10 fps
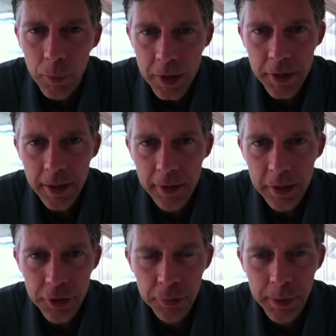We think
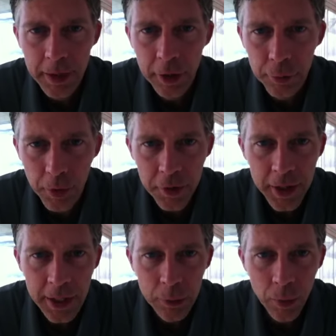that just because we're
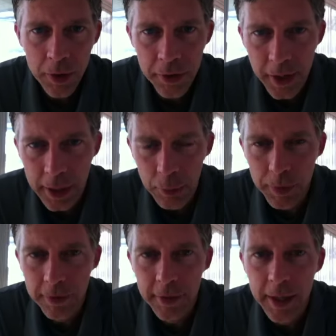thinking one thing and
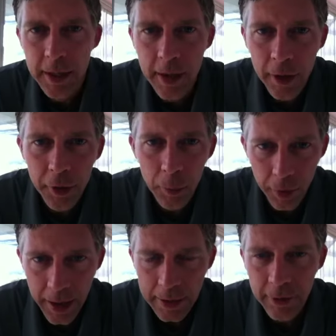we say another,
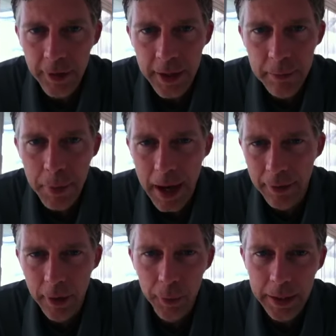well, that's the
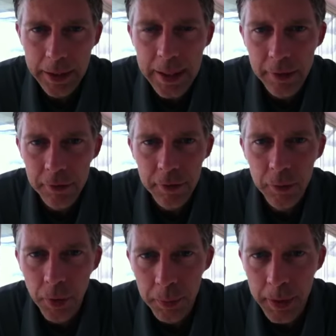impact that we leave
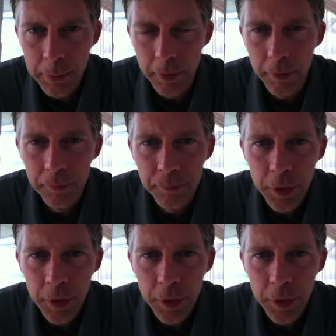with people.